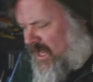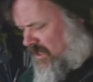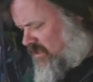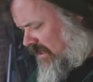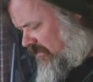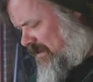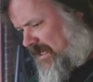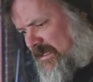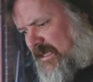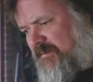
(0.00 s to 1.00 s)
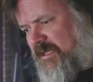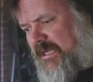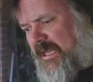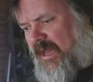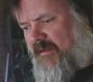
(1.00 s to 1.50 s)
You just have to be exceptionally
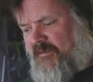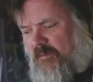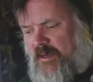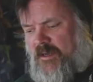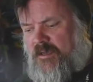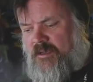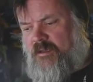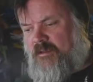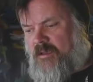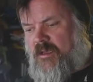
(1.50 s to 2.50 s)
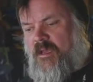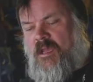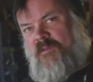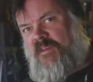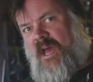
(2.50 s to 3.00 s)
careful, but
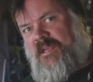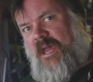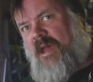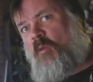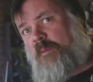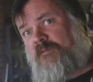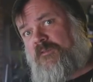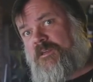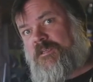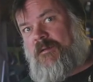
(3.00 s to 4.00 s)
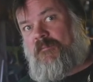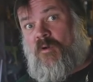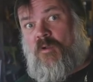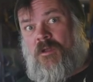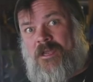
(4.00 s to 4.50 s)
if you had a helper, for
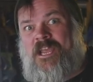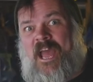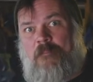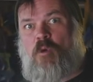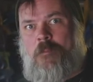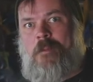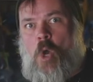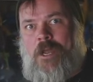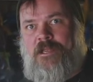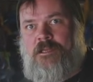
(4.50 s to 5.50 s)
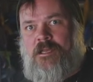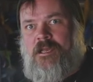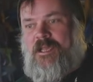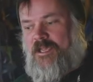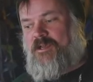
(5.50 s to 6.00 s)
example, camera boy,
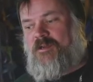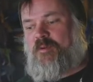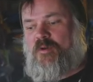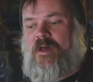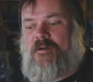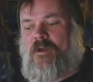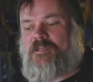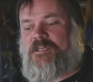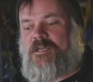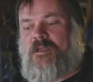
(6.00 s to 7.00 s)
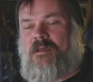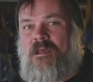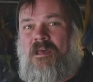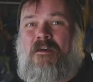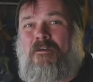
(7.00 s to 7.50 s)
he could have put that wedge in.
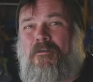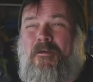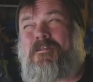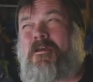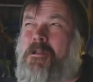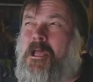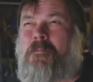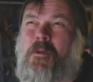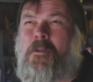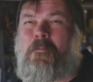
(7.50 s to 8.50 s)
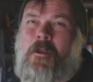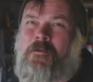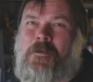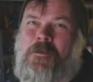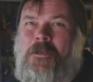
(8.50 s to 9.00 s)
No, I don't like putting
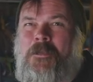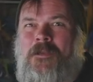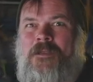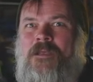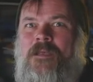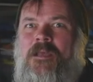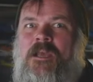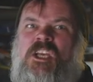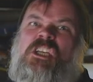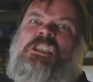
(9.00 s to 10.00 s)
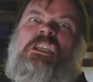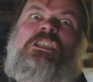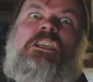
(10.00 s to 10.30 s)
wedges in. Because he's